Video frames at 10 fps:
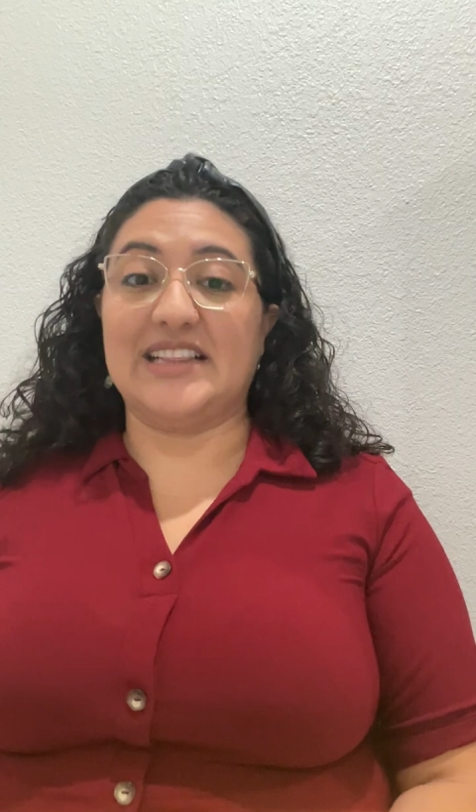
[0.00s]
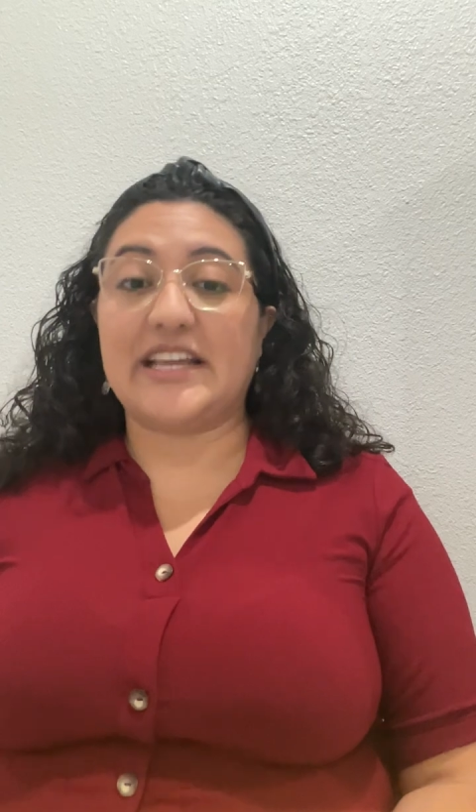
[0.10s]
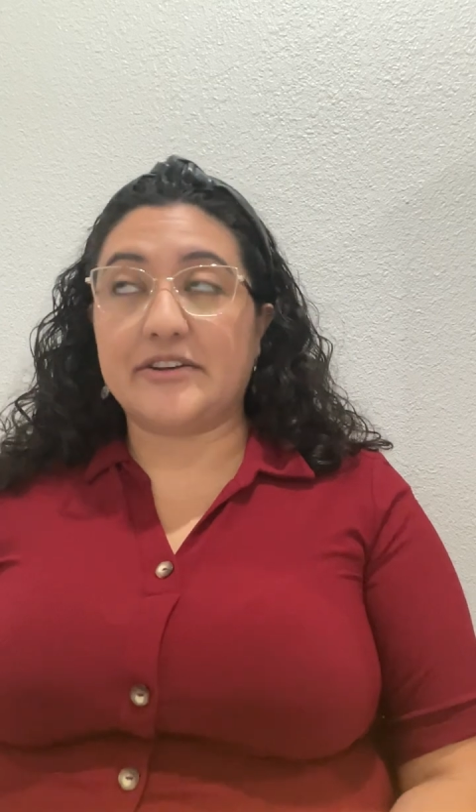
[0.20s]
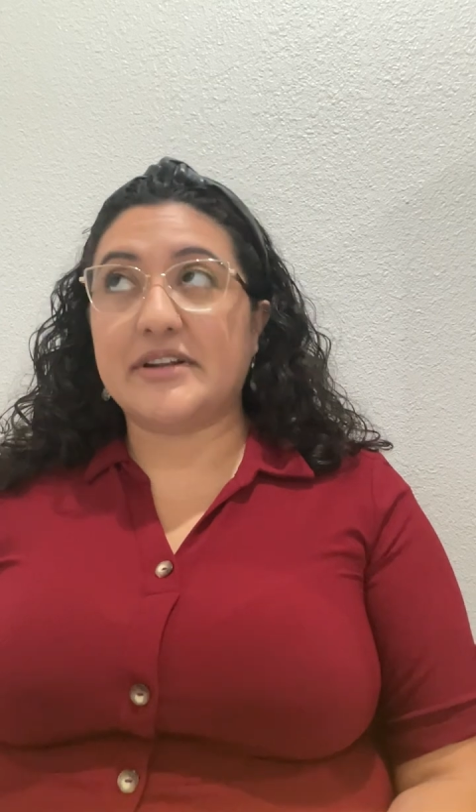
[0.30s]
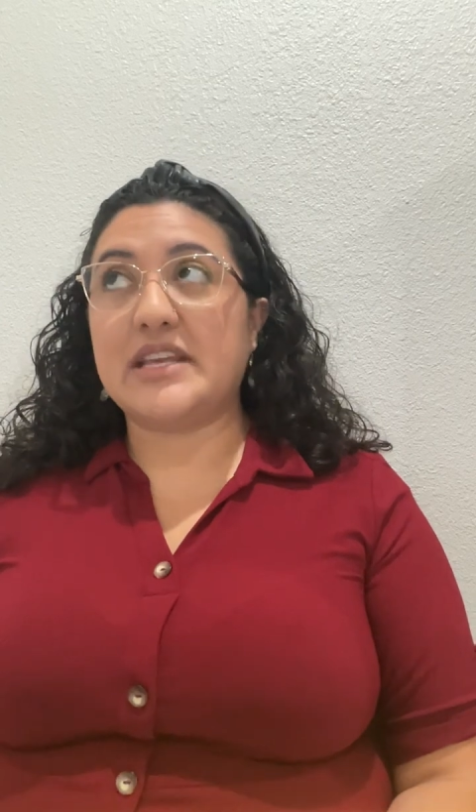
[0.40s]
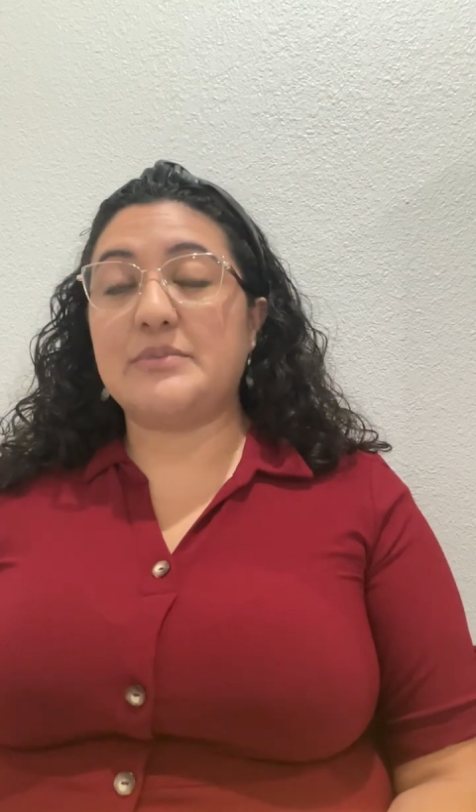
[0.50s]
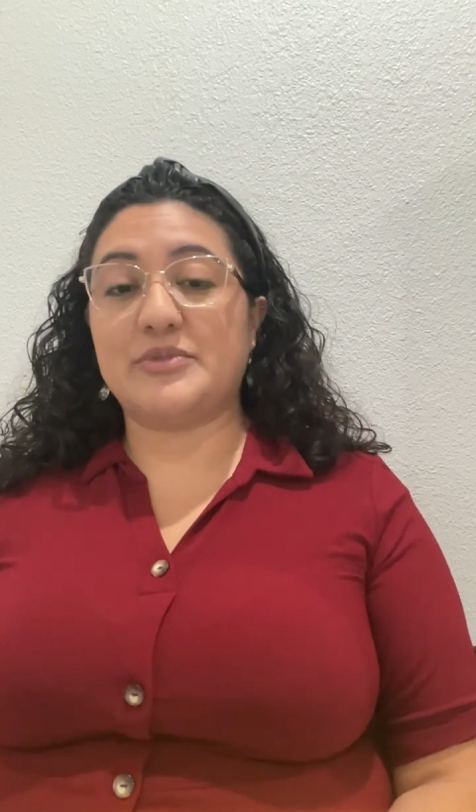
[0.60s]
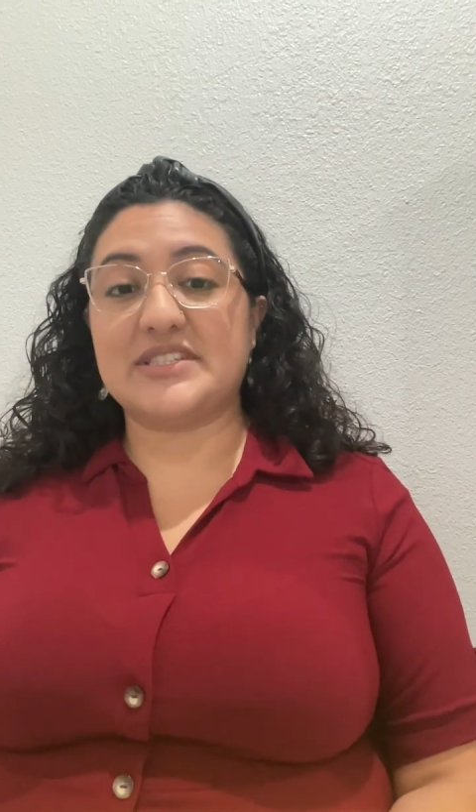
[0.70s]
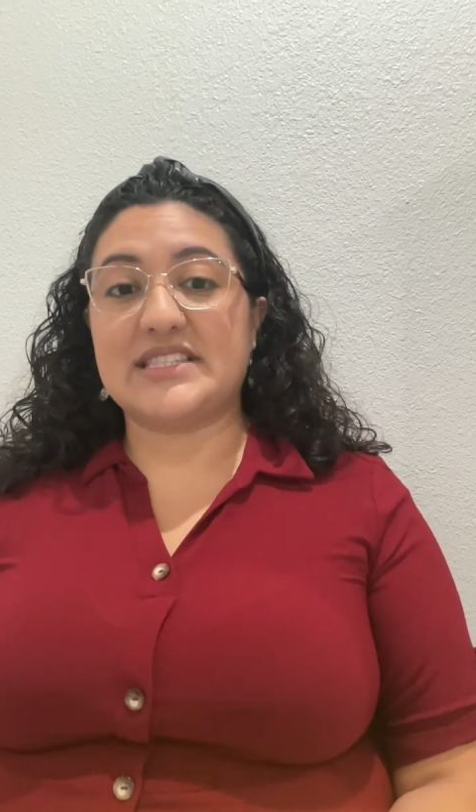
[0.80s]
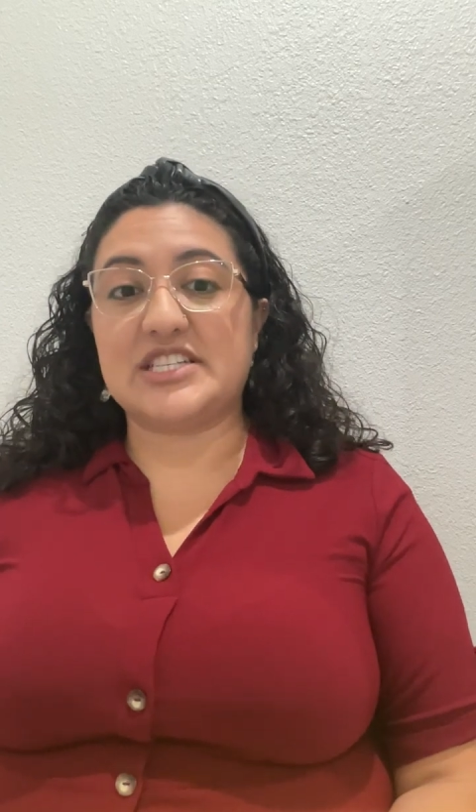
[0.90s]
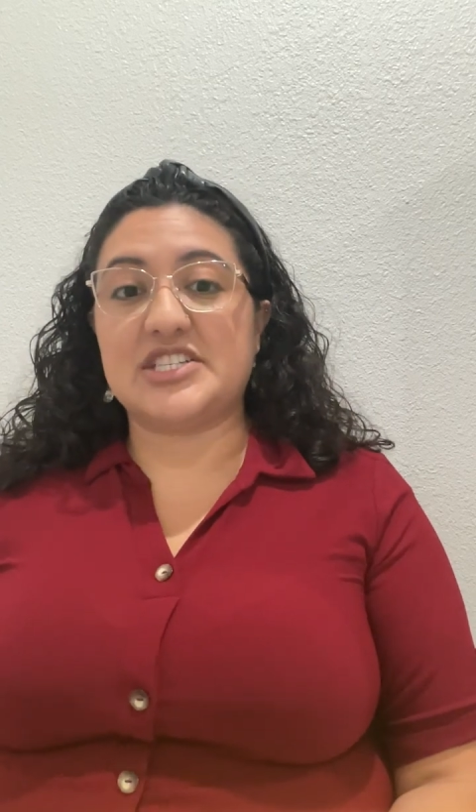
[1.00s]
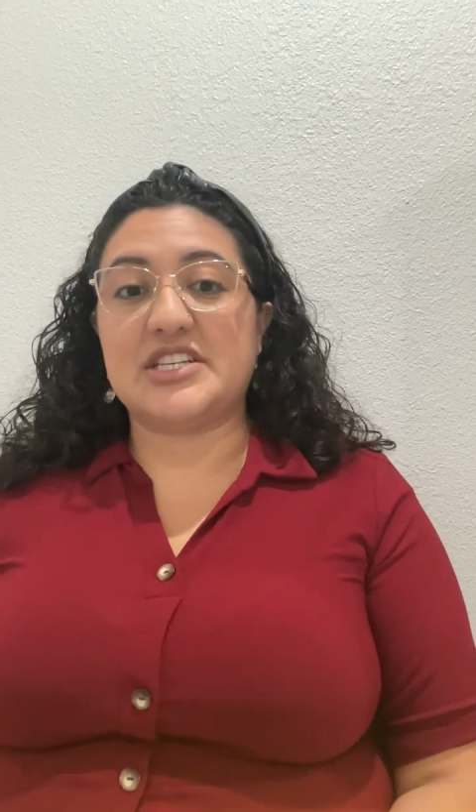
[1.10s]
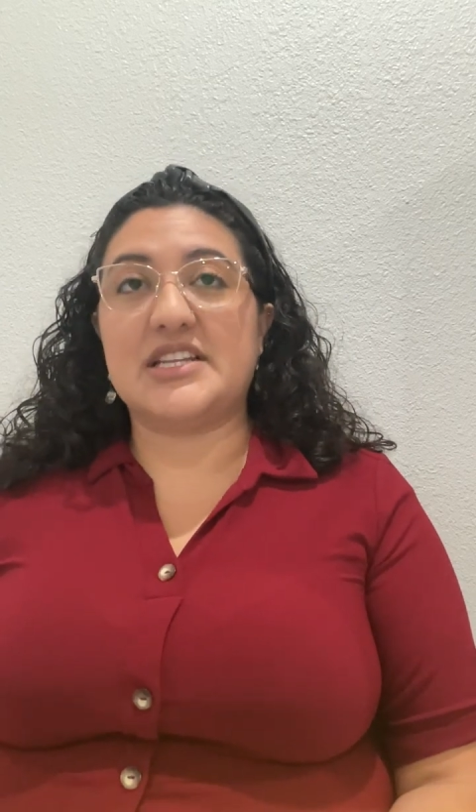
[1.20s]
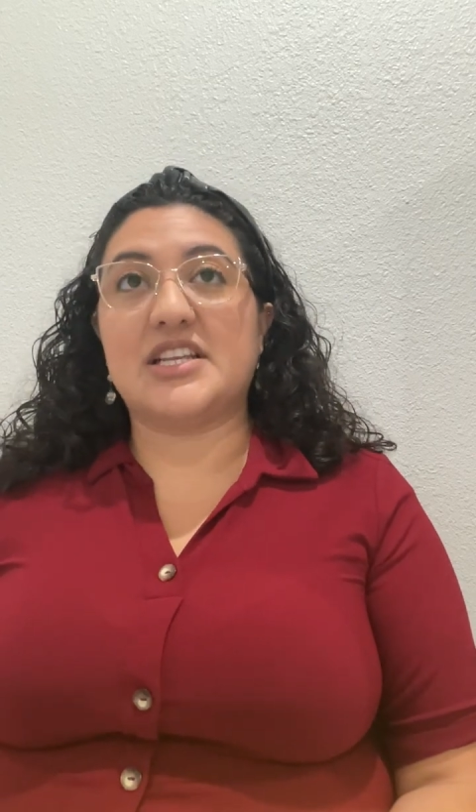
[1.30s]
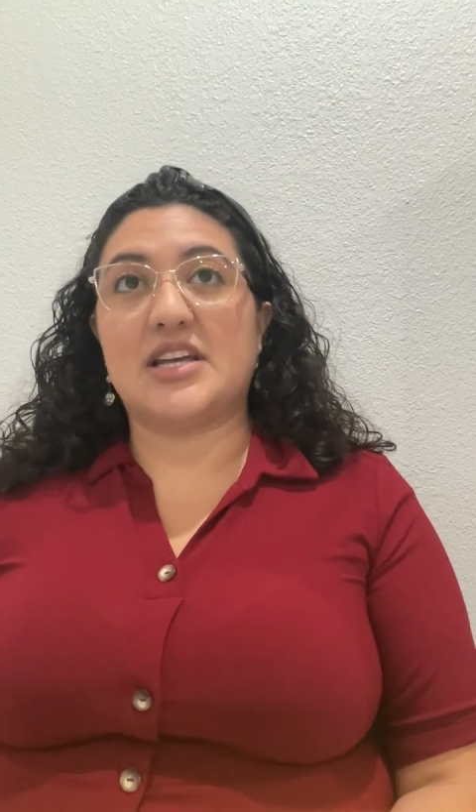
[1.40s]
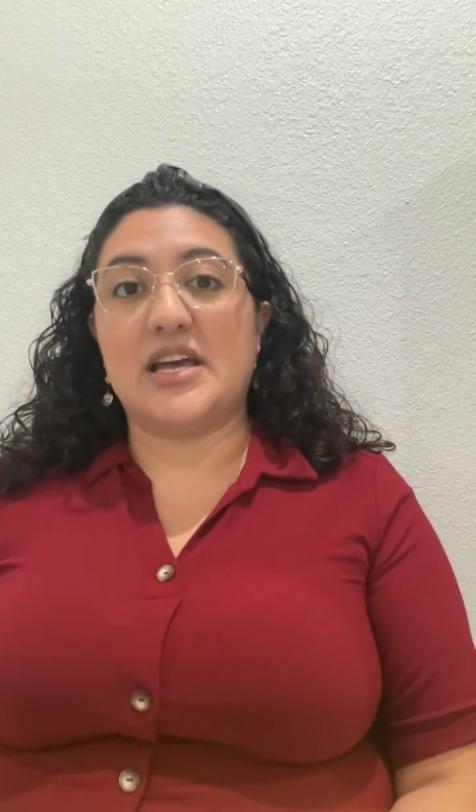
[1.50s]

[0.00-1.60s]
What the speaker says: clarity, precision,